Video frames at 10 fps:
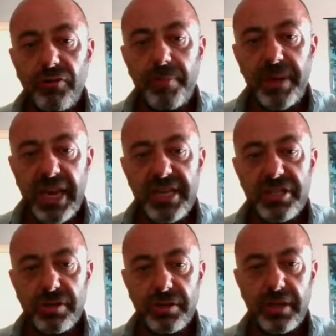of
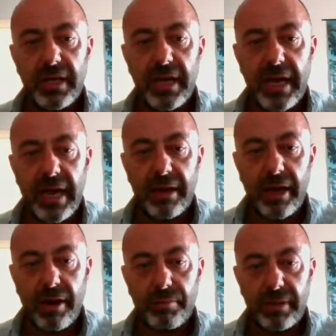operation
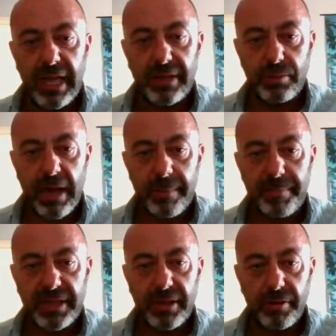I would like to
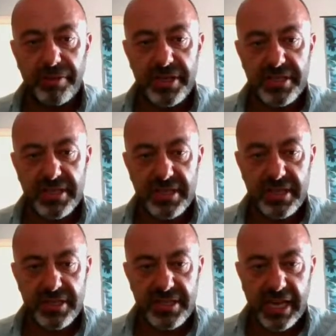happen on this
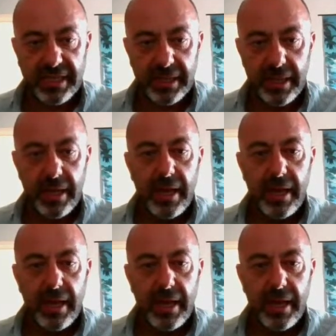channel.